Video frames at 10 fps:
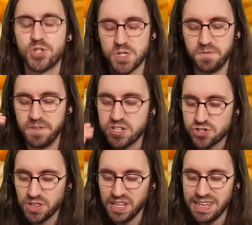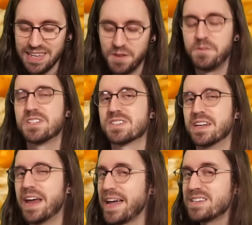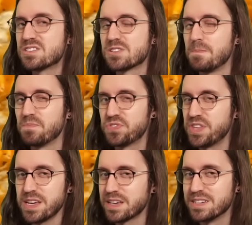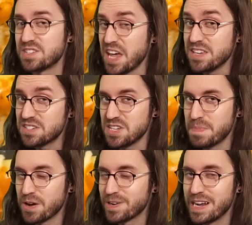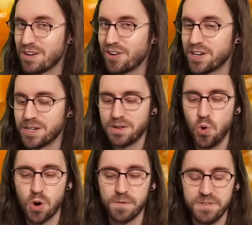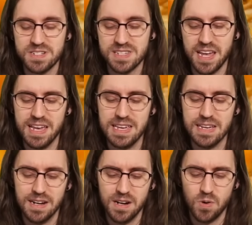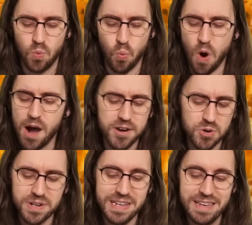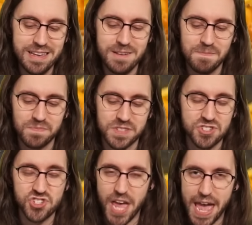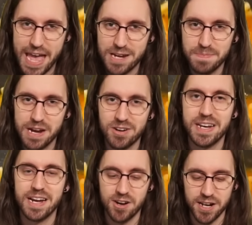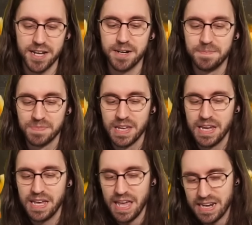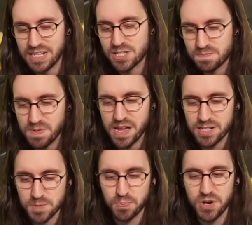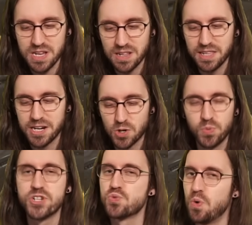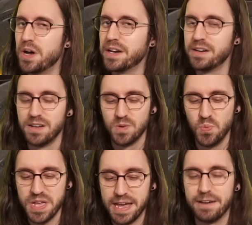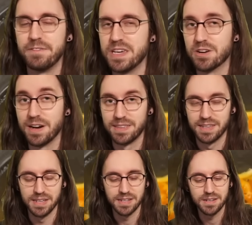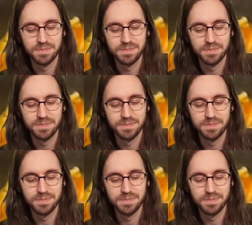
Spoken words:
just visually if it's a nice, thick and tasty marinara or if it's a watery, sad marinara. And it's pretty clear which one we have here, I think.